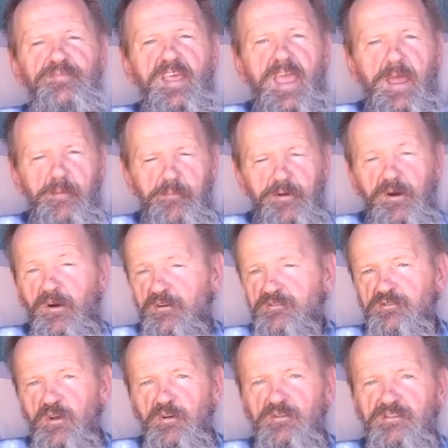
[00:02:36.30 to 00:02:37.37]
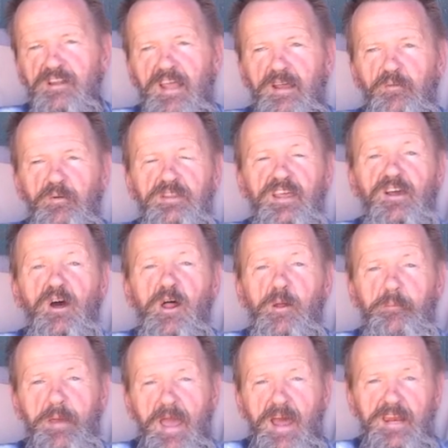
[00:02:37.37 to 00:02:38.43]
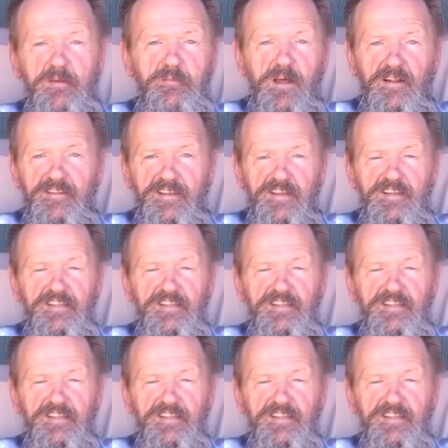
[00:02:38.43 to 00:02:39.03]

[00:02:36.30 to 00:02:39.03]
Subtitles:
hamburger. So it's like what they call a patty melt.